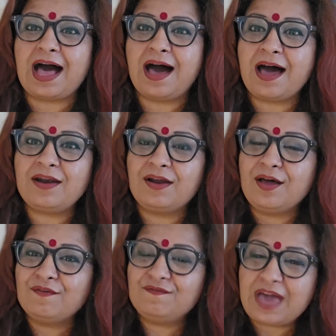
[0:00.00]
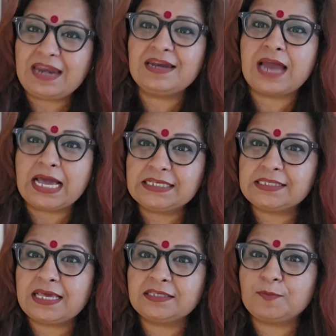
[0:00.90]
are very nice
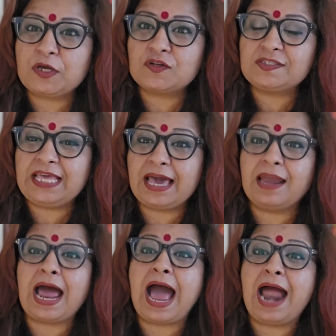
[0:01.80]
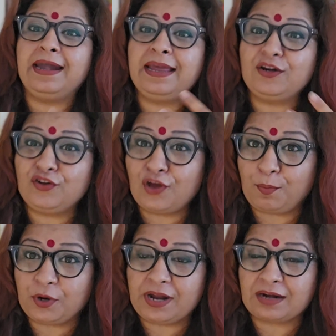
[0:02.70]
things, because they are adding to your
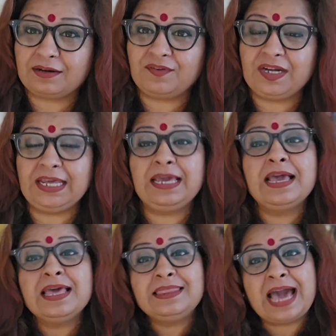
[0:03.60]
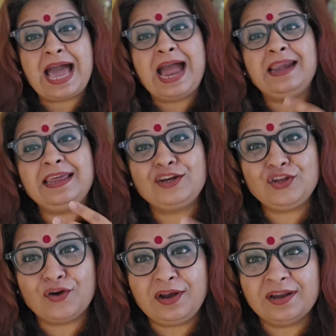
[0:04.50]
productivity, they're adding to
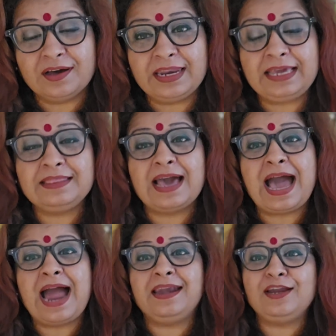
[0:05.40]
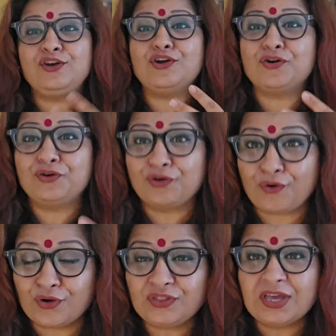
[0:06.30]
your learning, they're adding to your
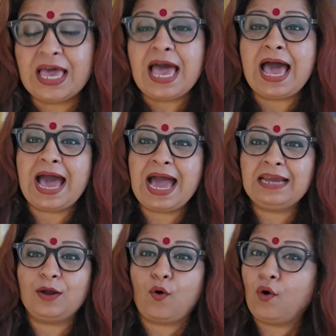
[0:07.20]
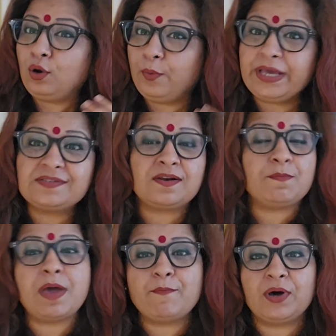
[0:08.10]
growth. And always
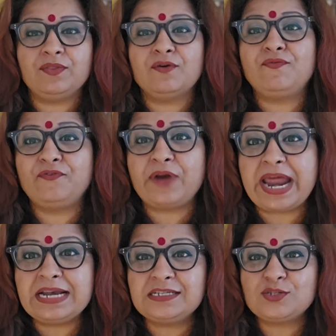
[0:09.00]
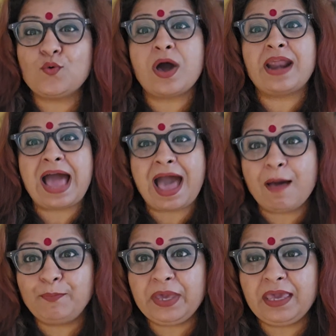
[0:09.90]
remember, the friends who are
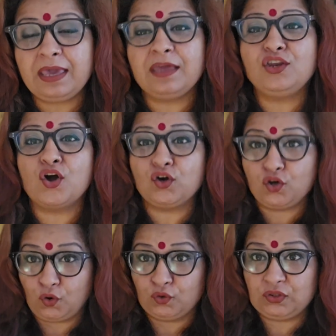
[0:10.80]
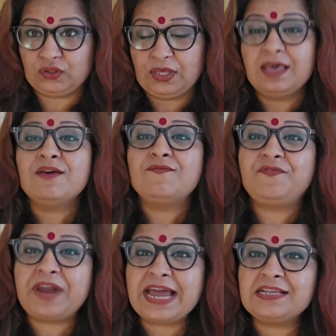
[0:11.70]
happy in your growth,
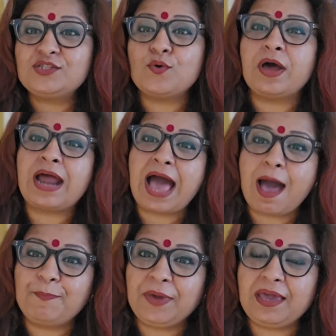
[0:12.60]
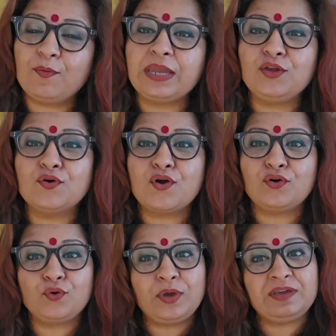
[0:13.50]
friends who are happy when you are
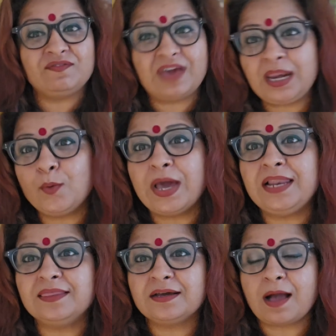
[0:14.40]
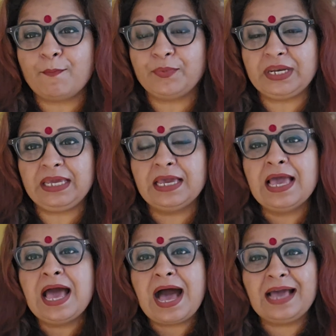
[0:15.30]
doing very well in the company,
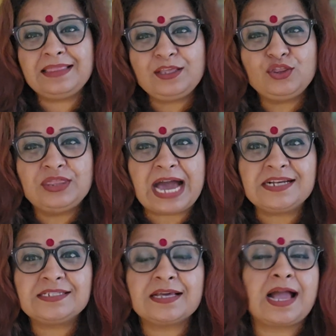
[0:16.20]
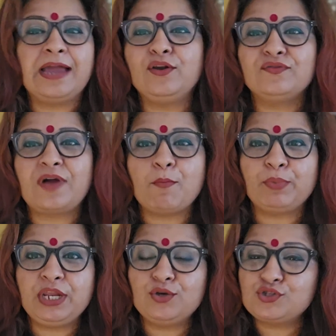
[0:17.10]
I think that's the kind of
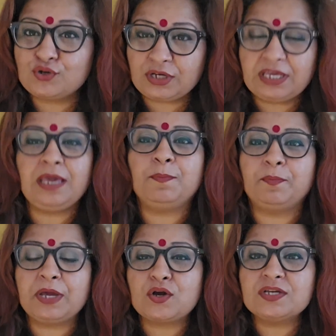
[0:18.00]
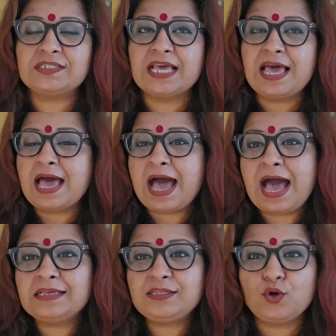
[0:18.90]
company you should keep. Because
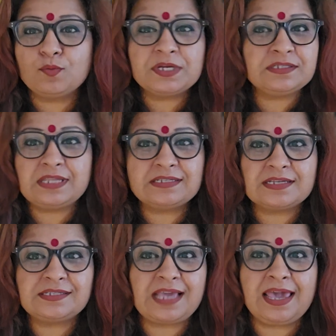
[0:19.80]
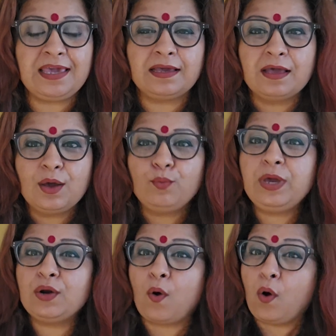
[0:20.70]
as human, there's a saying, we
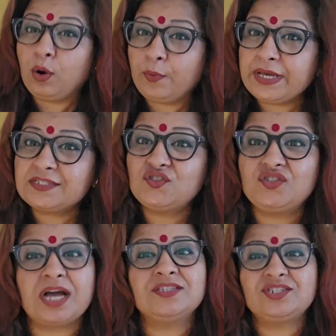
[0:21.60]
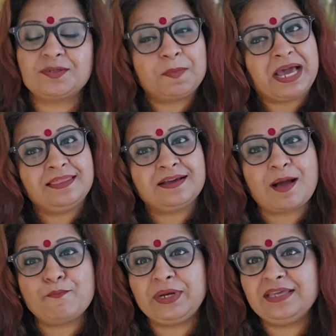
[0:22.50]
are always judged by the
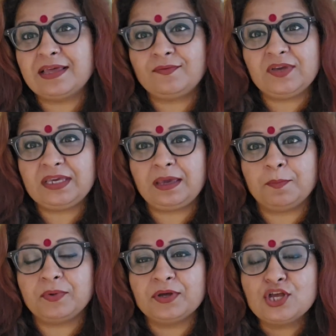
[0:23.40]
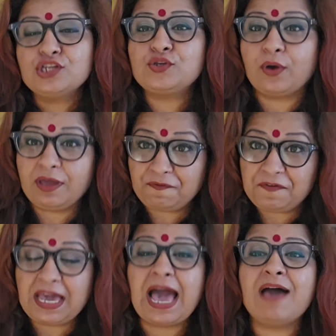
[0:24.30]
company that we keep. So if
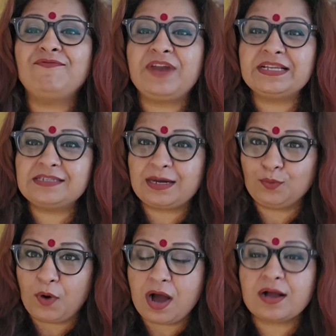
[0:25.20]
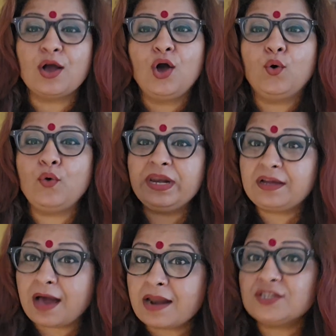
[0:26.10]
we have friends at work who
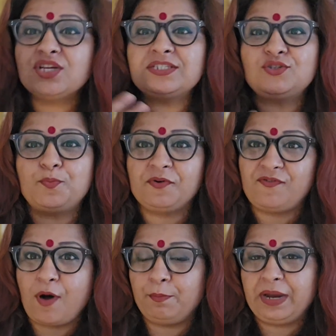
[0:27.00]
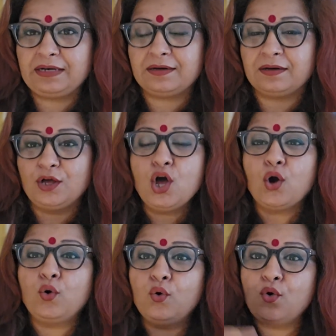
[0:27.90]
encourage us to perform better,
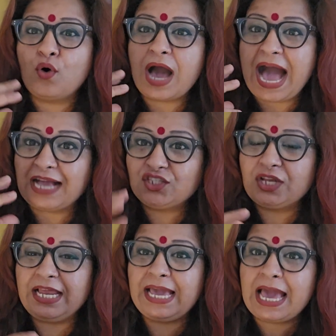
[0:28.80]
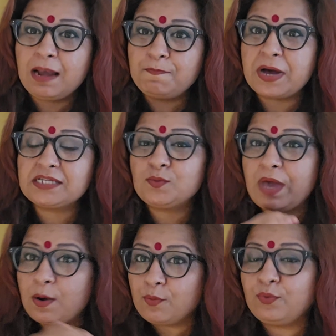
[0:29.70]
who actually help us
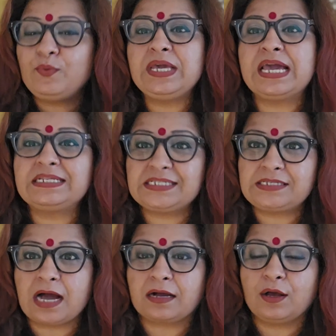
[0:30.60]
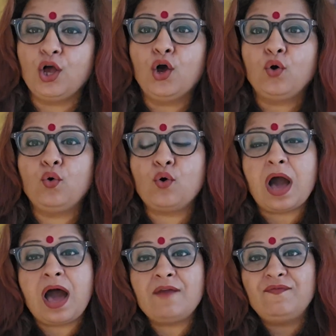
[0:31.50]
wherever we get stuck, who
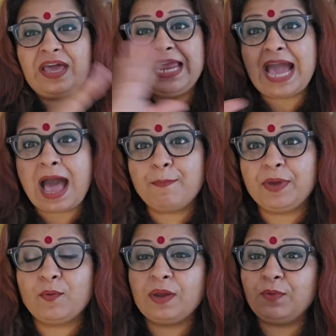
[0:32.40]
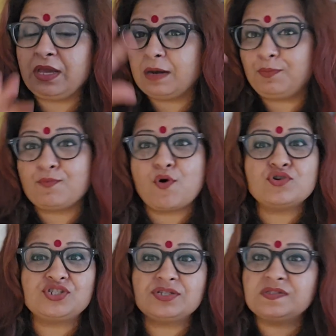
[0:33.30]
are very happy when we get
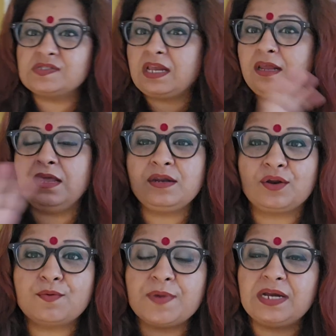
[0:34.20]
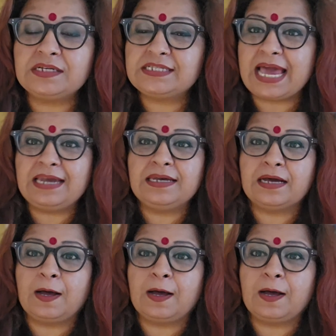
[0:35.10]
promotions and increments, and